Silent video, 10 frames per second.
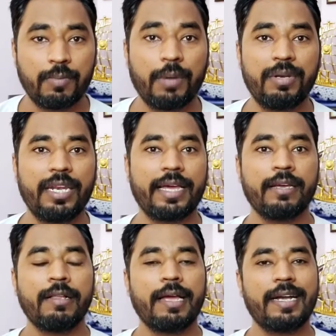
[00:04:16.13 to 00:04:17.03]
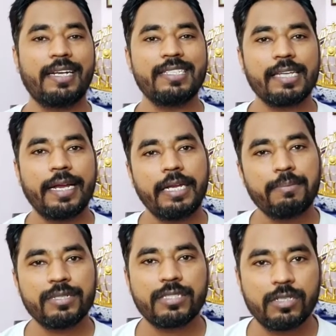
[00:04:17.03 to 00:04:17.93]
Probably like at least
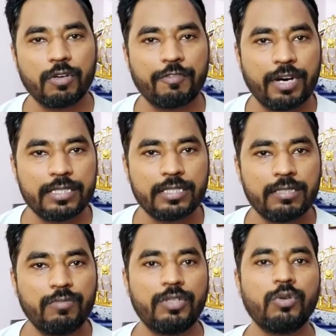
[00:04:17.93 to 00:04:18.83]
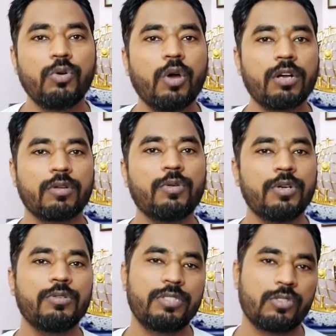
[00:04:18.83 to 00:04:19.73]
80% of us, we do not
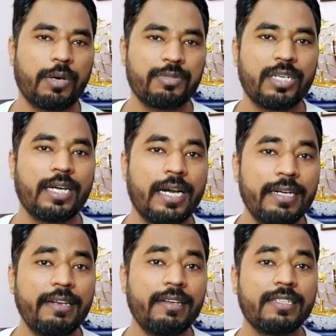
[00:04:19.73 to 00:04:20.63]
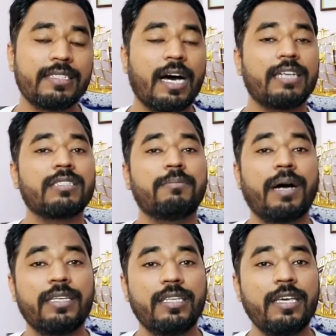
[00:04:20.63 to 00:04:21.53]
go to this option until unless asked
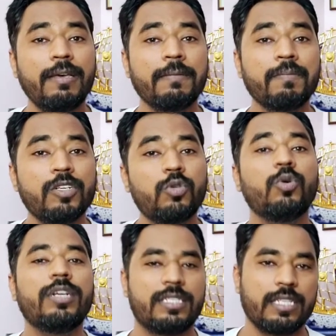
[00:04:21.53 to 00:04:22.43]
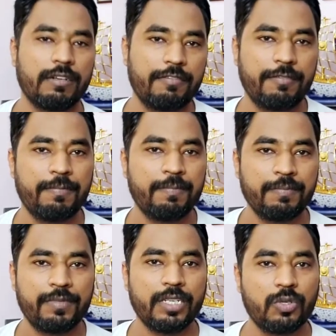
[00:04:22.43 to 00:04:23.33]
by the tool itself.
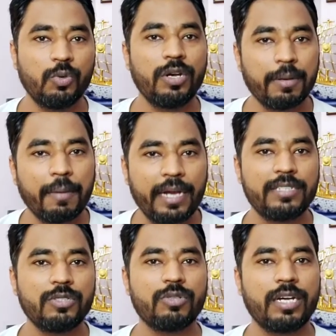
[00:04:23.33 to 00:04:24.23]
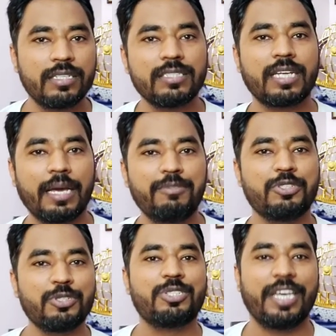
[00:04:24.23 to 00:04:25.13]
The tool reminds you that it's time
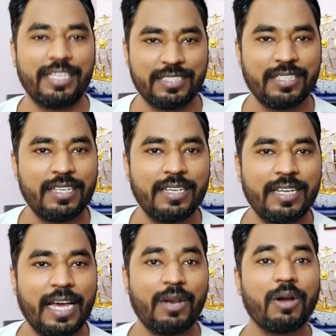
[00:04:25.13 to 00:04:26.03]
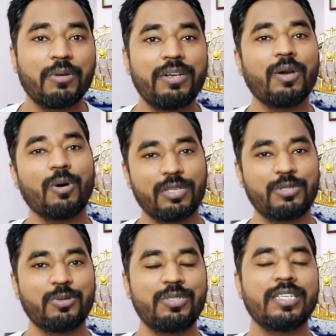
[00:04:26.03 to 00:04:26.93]
you should change. And not only all
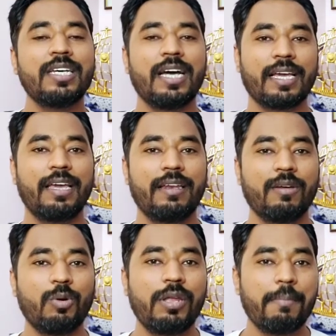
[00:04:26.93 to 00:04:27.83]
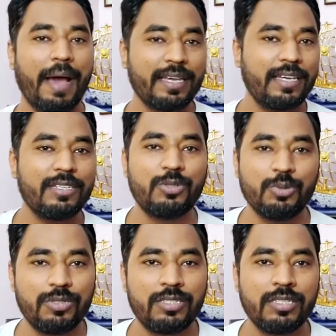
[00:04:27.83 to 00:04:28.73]
the tools, again, only banking
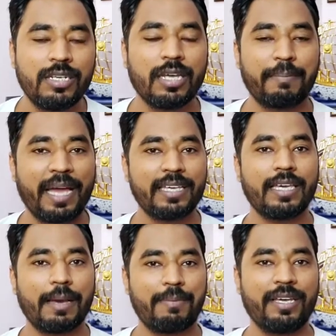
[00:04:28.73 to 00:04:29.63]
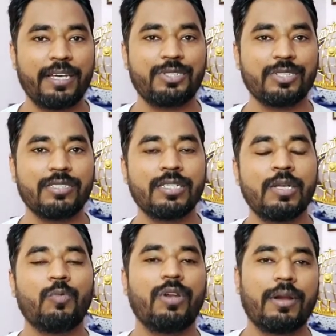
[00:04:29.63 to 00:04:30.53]
tools, like banking applications,
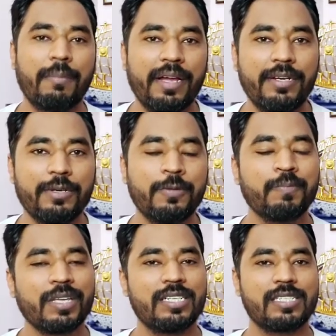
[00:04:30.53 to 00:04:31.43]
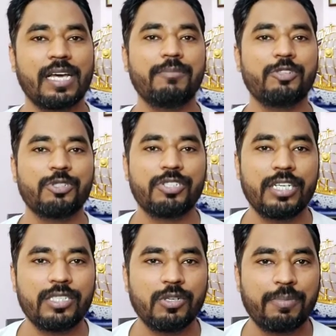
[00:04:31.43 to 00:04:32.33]
will remind you it's time you should
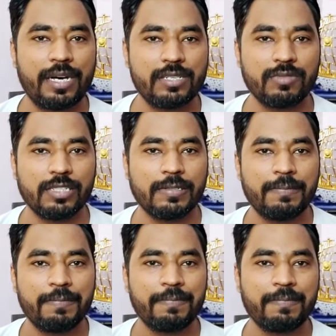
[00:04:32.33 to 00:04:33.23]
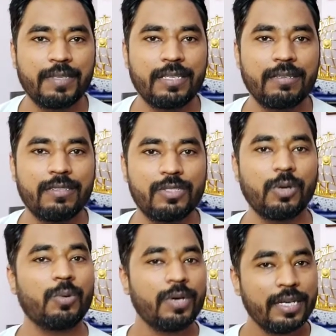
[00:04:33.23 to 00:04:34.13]
change your password.
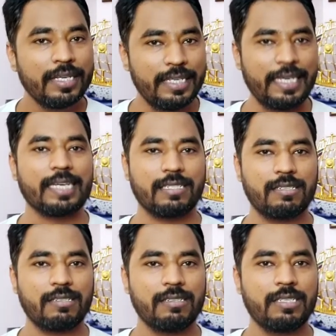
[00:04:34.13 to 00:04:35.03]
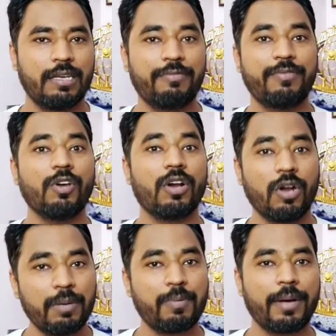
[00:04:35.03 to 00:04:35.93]
So, yes, if you are
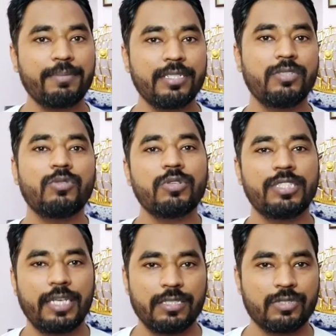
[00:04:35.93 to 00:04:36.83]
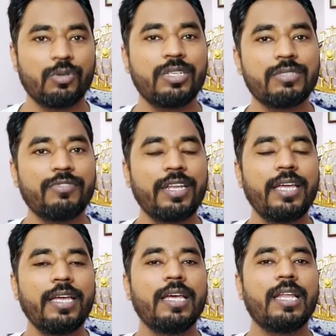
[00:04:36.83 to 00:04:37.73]
not prompted, you don't change. So, it's
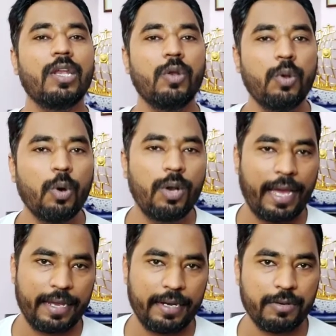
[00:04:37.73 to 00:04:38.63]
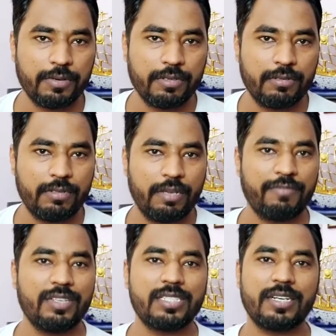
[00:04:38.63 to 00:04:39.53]
very low likelihood.
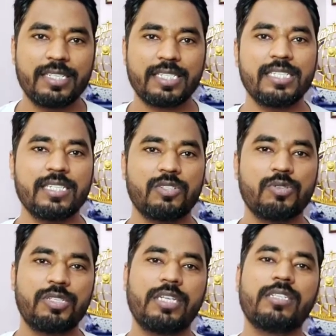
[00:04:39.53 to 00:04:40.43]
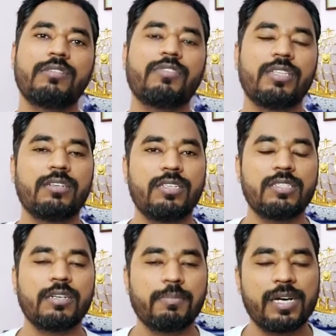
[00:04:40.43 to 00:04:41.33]
If this risk is associated with the
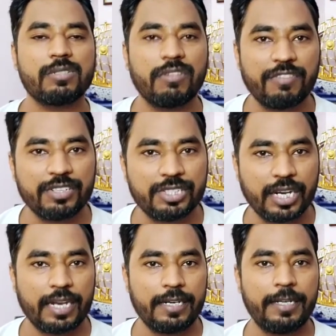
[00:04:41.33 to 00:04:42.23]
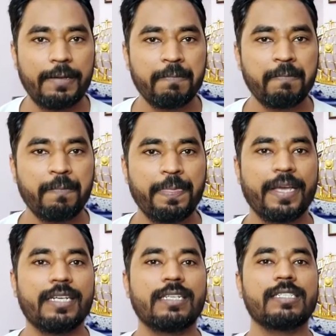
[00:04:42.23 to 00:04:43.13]
reset password functionality,
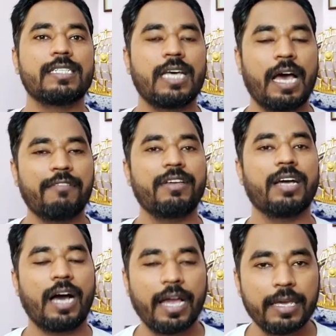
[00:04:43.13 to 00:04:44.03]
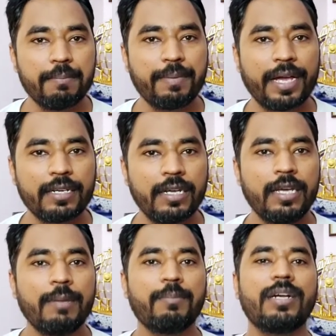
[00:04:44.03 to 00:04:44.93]
it is having a high impact
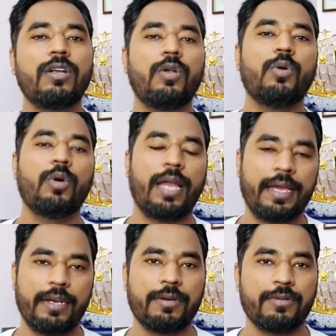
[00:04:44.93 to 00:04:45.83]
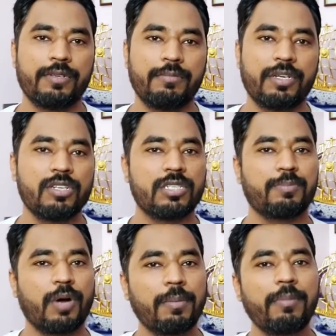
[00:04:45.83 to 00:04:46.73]
but low likelihood because
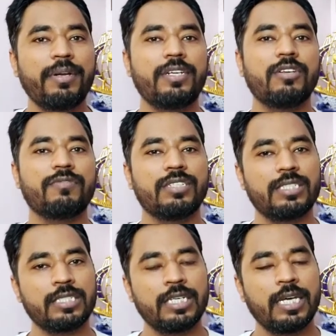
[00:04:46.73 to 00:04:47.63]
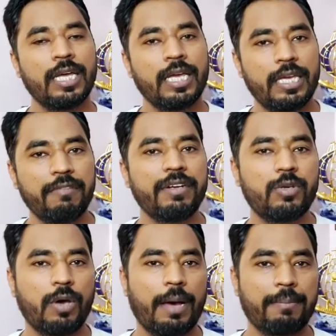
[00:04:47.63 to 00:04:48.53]
the probability of this
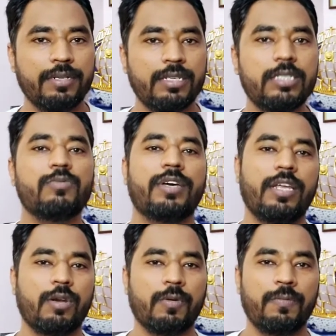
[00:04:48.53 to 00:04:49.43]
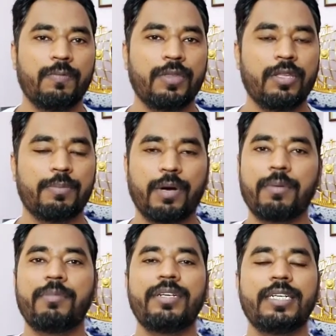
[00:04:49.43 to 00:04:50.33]
event to happen is very low. The
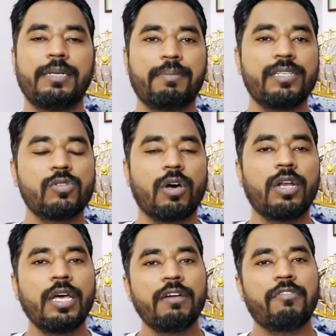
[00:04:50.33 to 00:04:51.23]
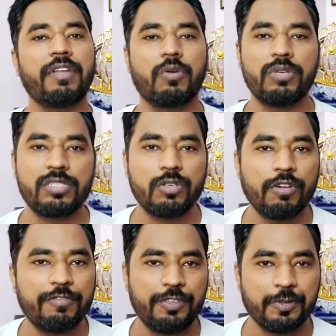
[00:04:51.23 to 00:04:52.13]
probability depends on frequency
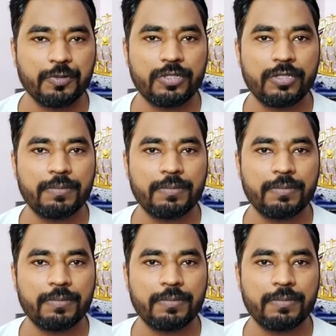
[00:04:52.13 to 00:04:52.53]
of use,